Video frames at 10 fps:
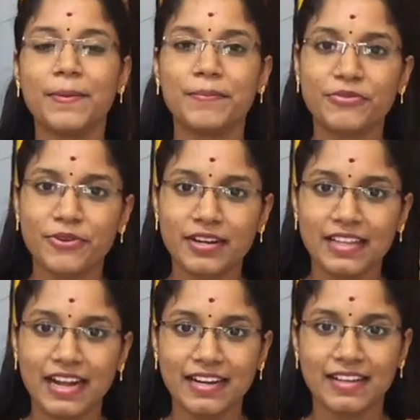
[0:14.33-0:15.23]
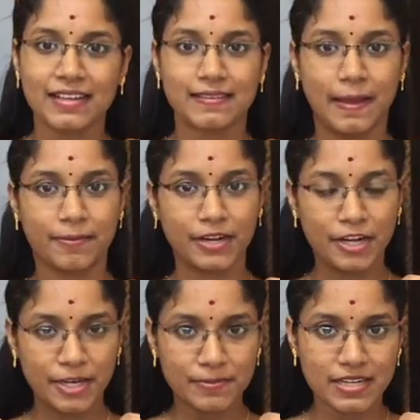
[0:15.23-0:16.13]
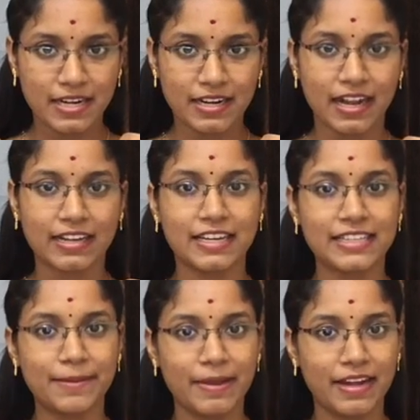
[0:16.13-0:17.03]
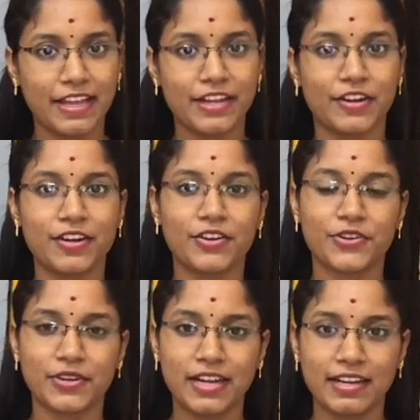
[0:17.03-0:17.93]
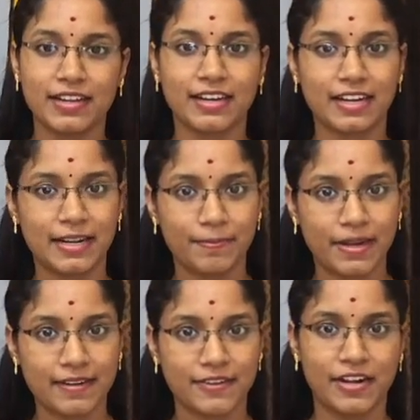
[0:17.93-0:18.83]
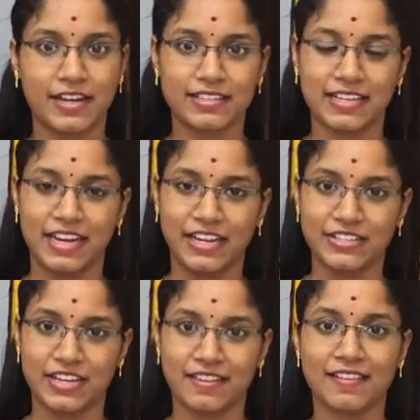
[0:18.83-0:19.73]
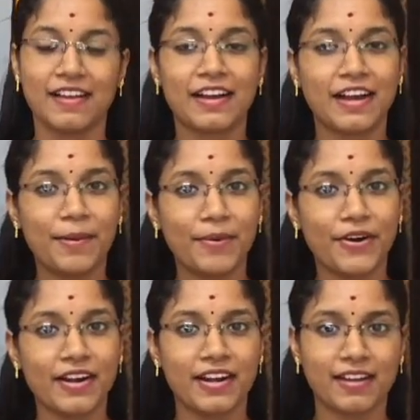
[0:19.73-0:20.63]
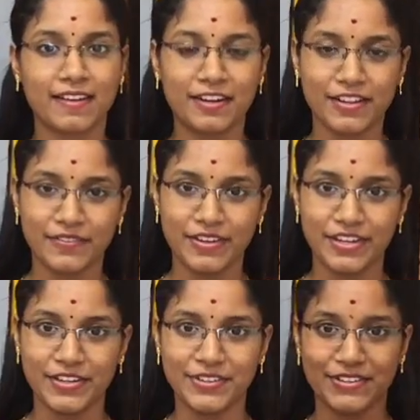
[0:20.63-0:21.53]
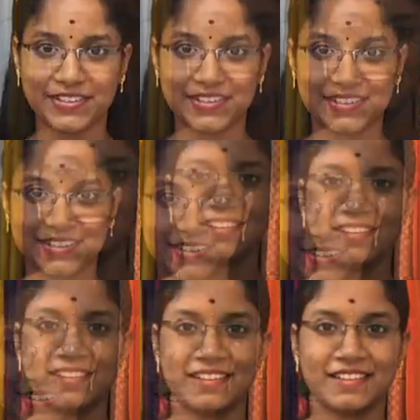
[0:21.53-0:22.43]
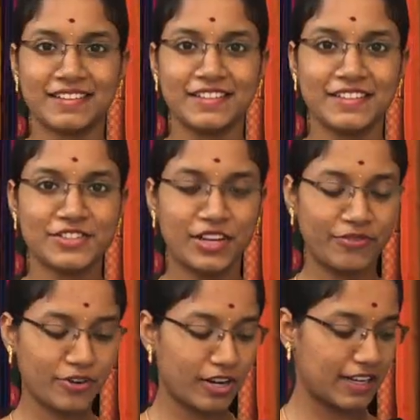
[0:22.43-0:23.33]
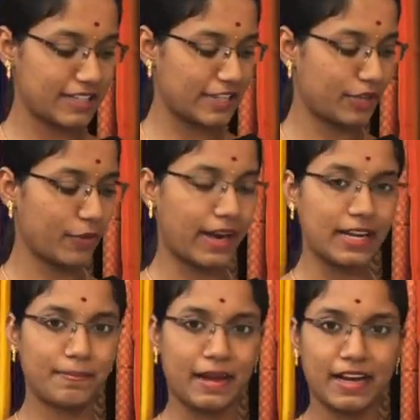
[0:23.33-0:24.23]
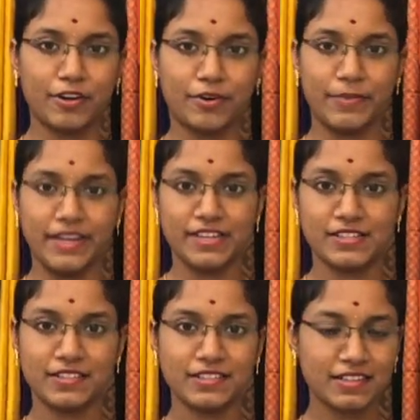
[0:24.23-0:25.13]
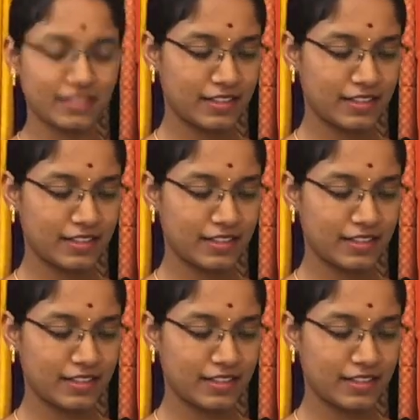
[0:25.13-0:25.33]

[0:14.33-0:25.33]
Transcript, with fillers: Before that, subscribe to YouTube channel and click the bell icon to get regular updates on latest collections. Come on, let's get to the video. This soft cotton with white and black combination.